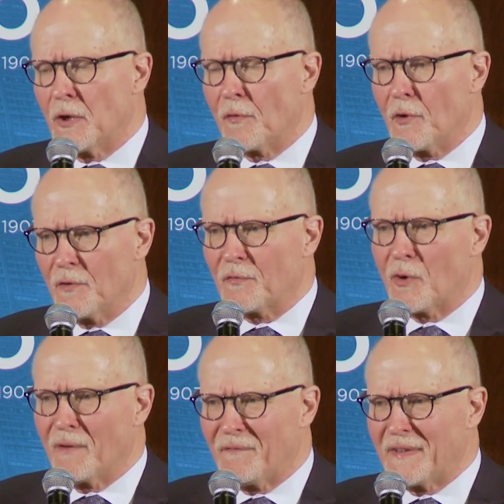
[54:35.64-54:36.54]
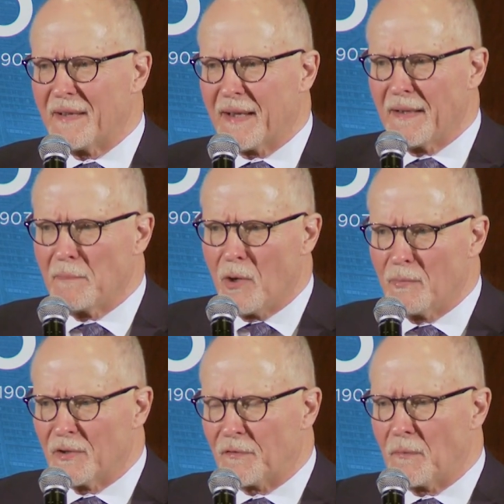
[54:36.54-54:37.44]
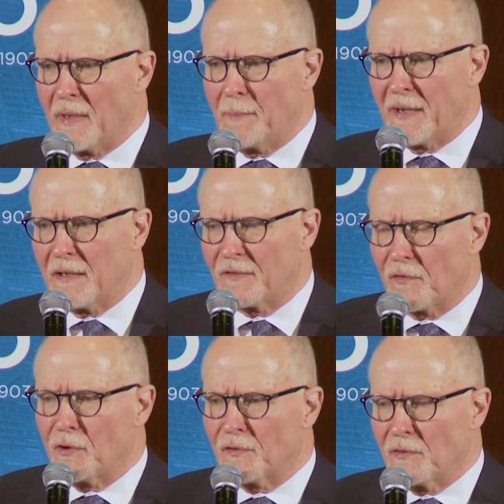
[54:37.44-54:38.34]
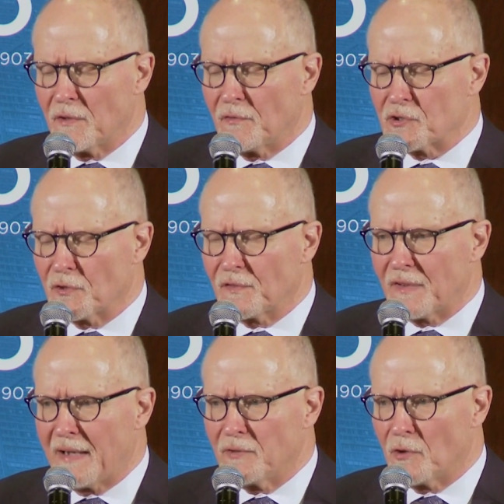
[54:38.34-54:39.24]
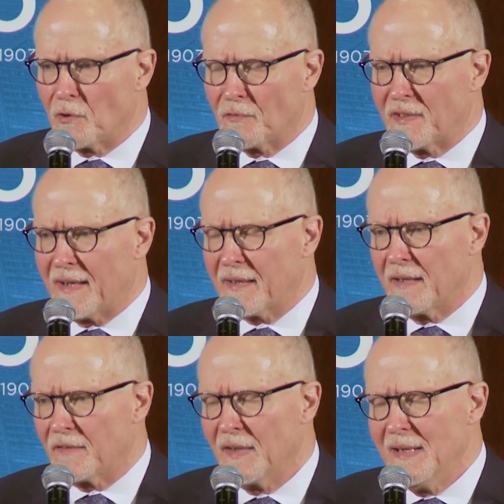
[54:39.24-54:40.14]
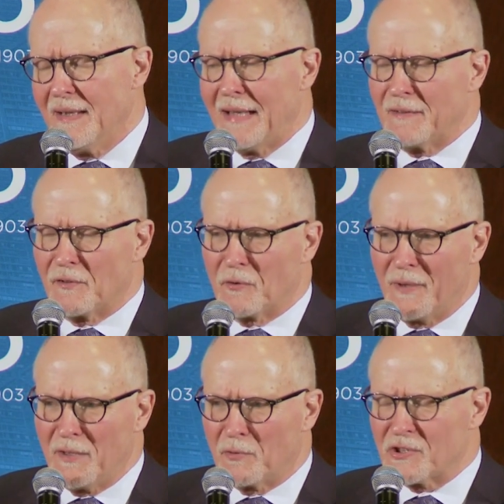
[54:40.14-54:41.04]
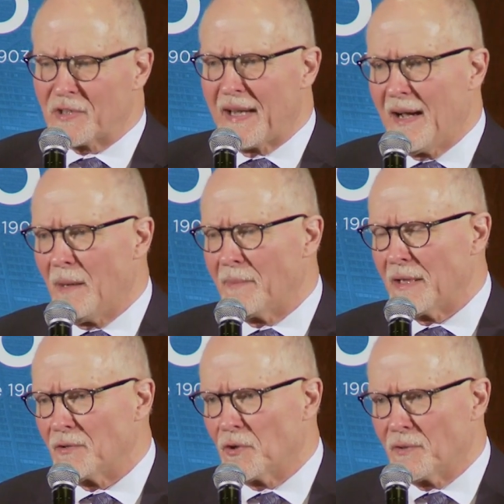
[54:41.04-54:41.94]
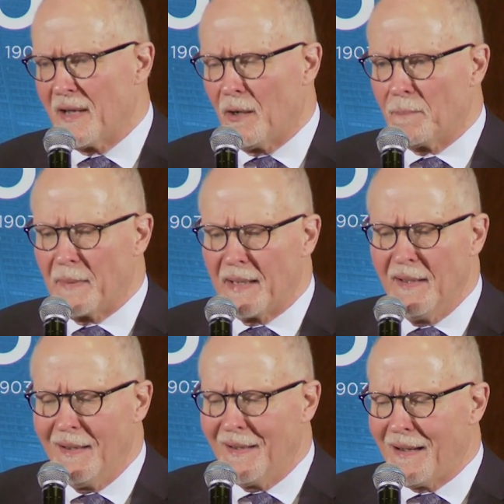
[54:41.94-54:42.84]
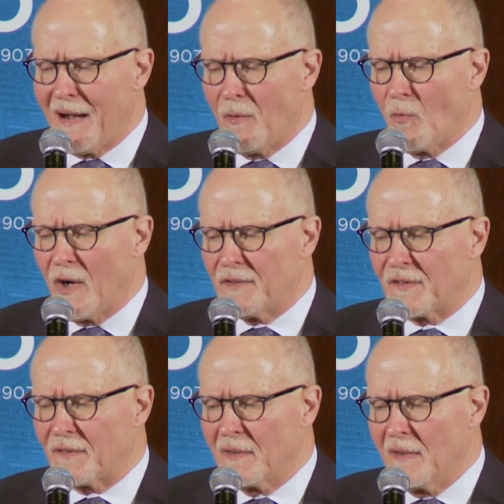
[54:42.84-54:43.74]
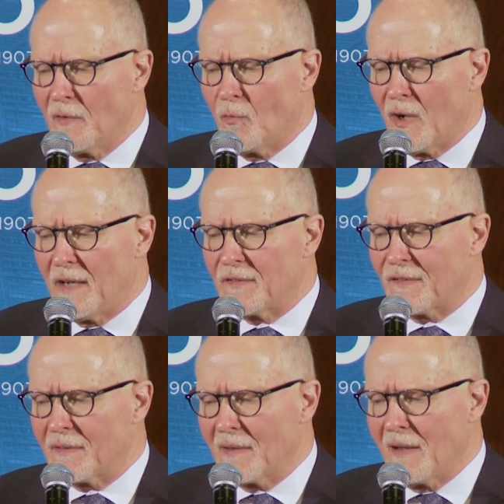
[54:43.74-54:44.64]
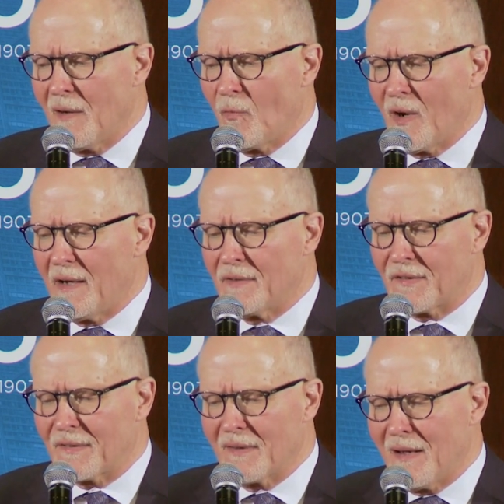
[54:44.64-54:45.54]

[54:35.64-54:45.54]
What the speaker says: Those were vindicating moments for me because those are individuals I'd known over decades, and the degree to which they help me or don't help me was less